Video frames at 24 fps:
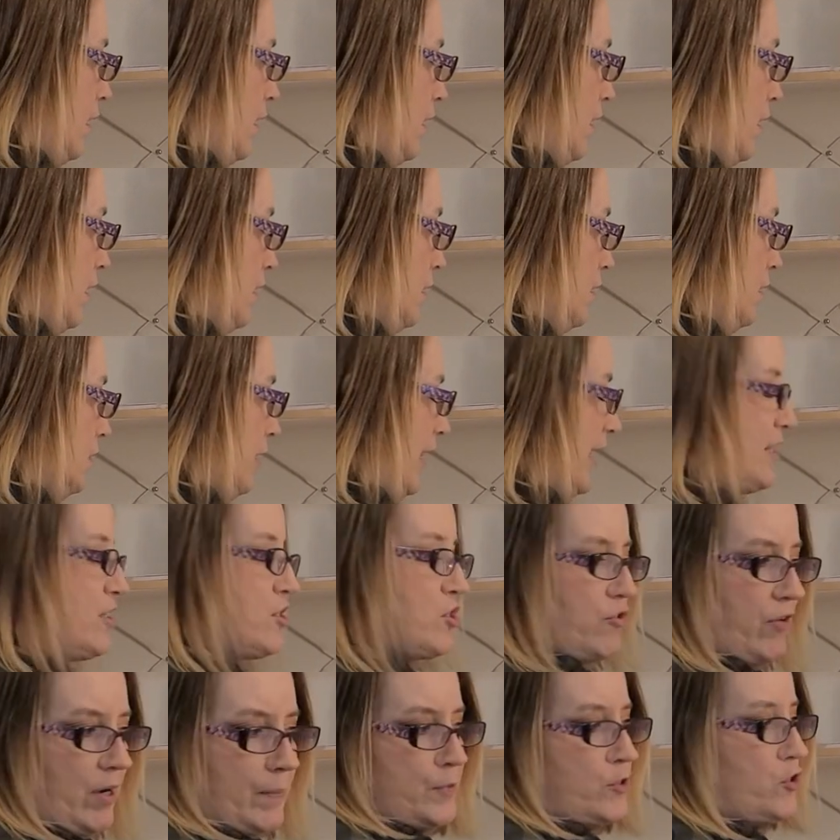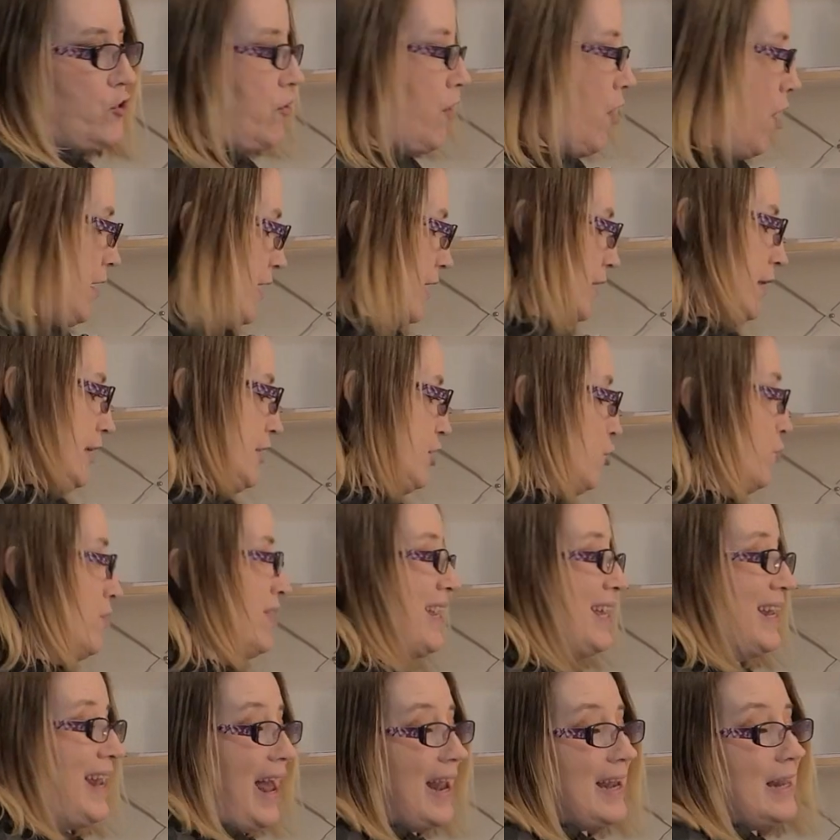uh, like scripture on it. Like you
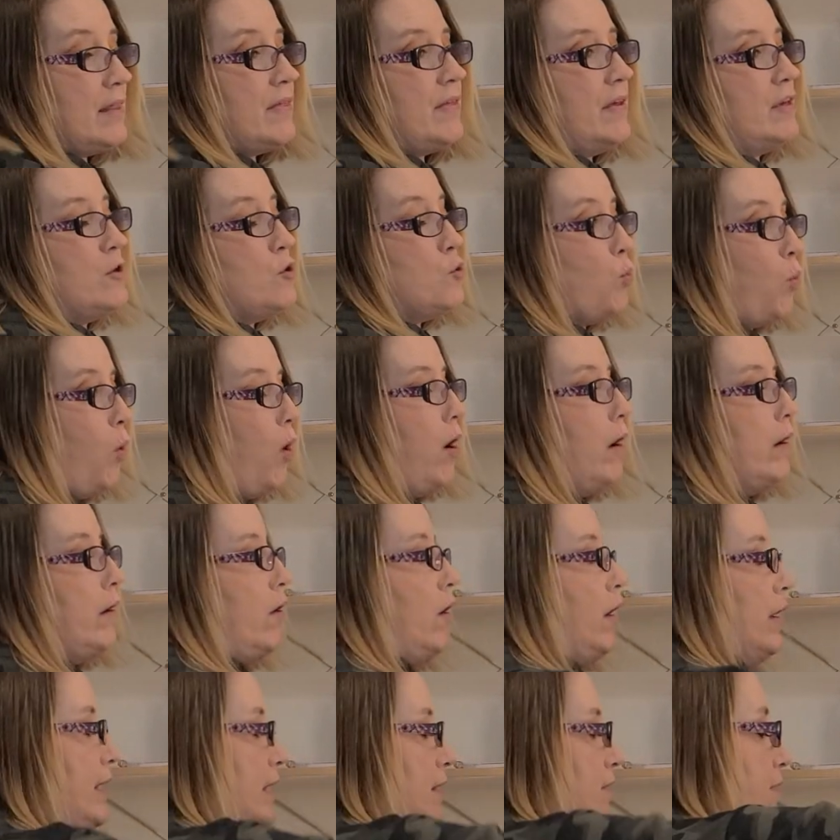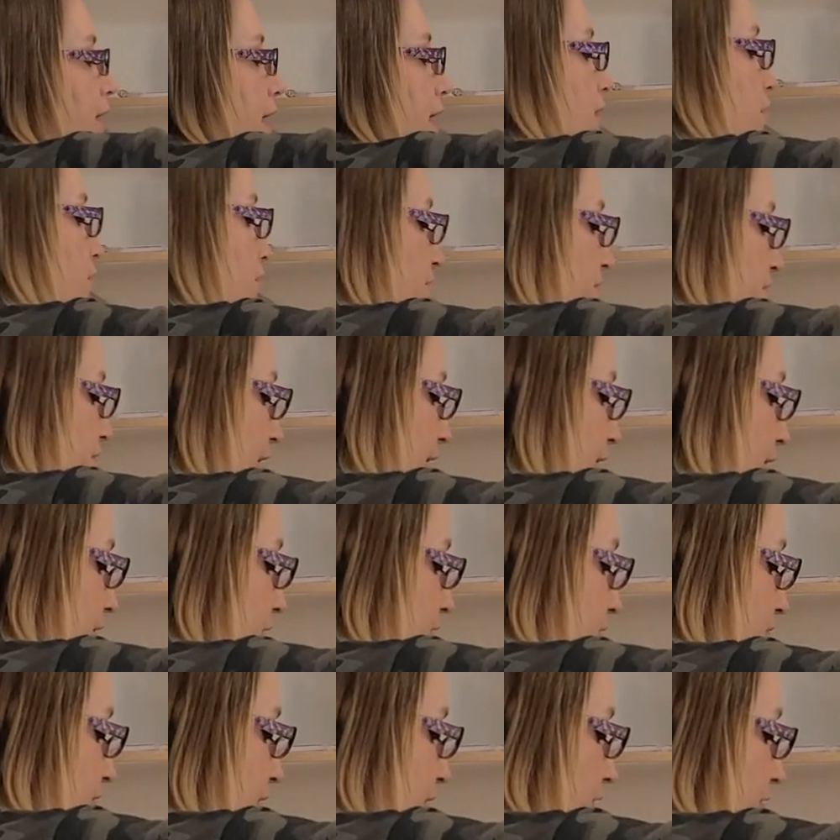can get anything you want on it. They are
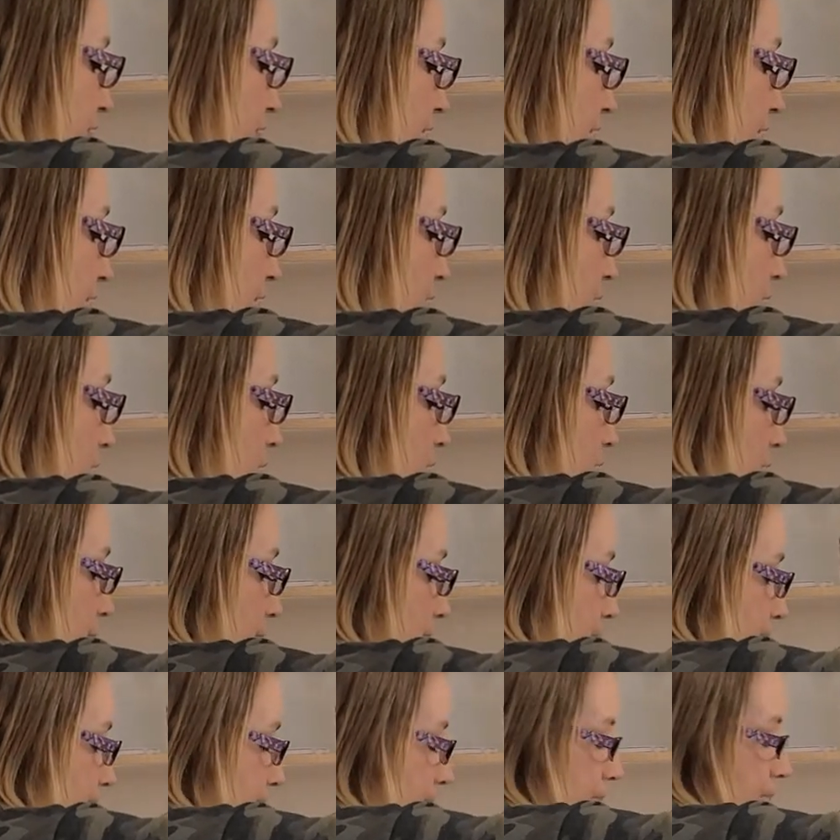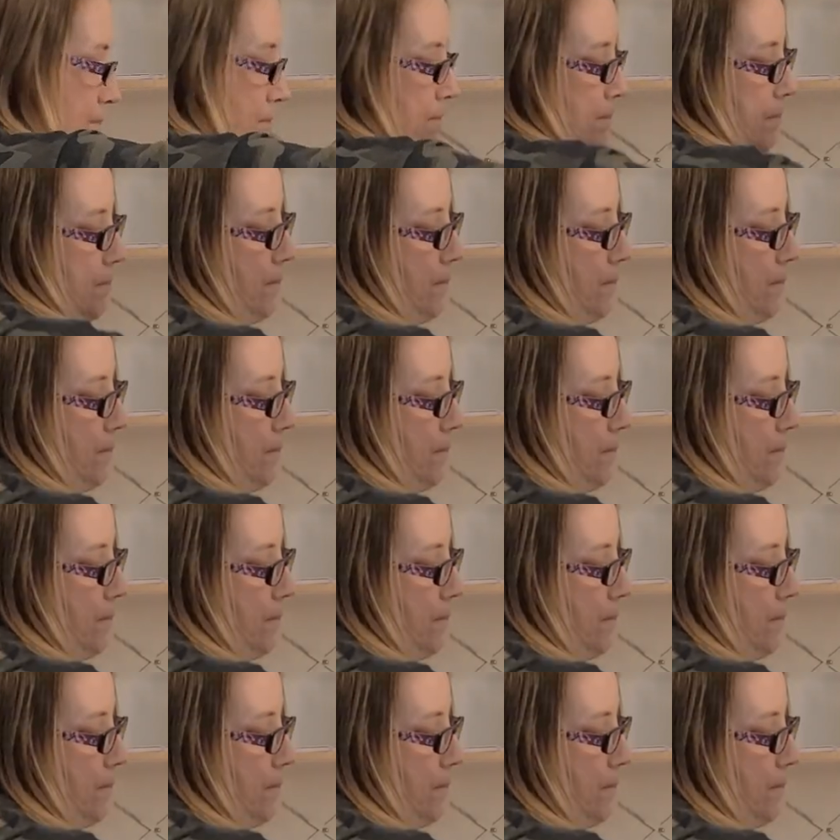very, very um,